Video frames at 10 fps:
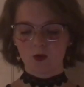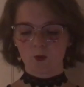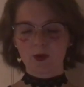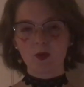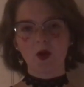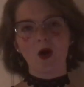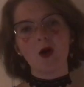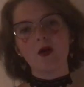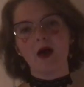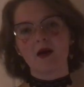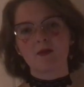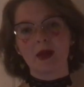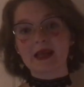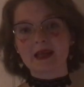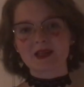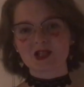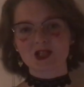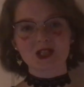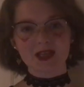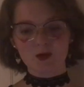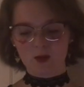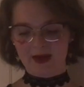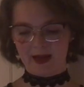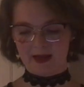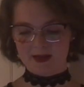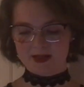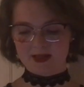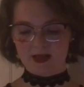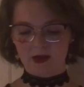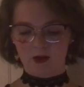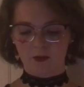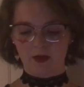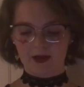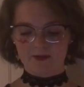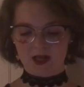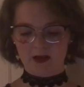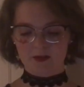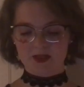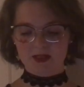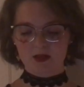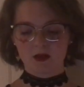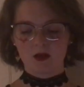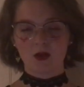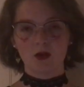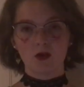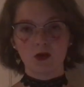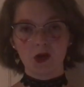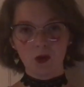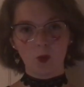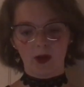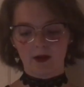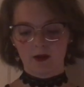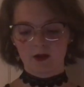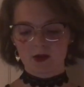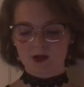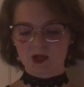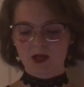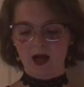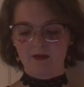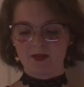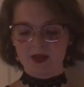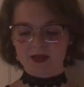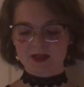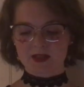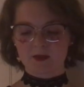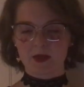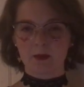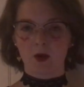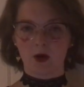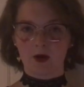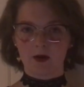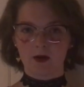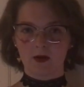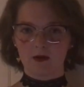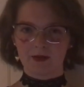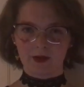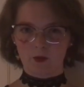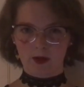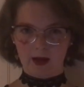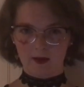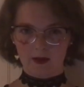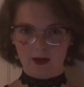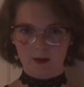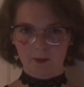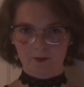We will all have many shitty weekends in our lifetimes. No one should have this to be a part of their reality.